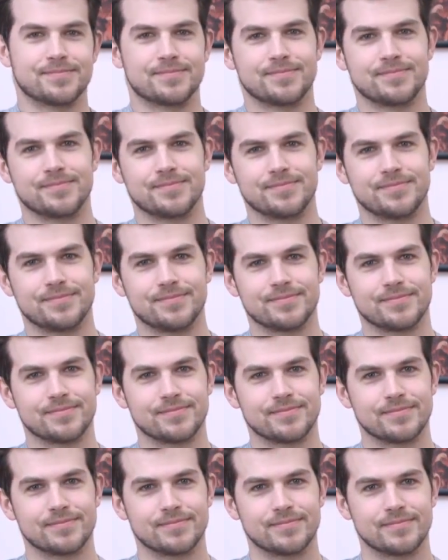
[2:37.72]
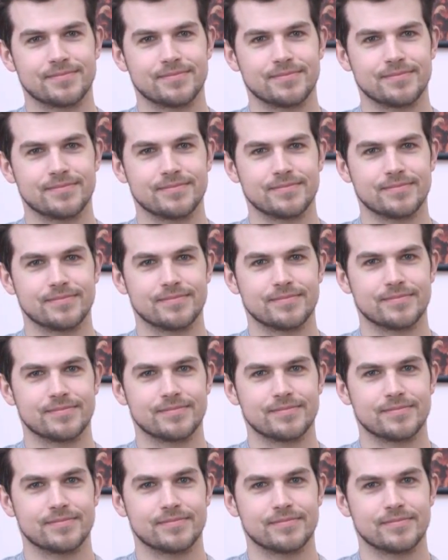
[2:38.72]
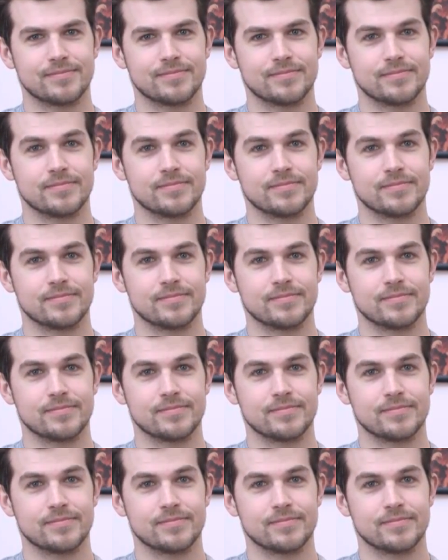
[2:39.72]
(not speaking)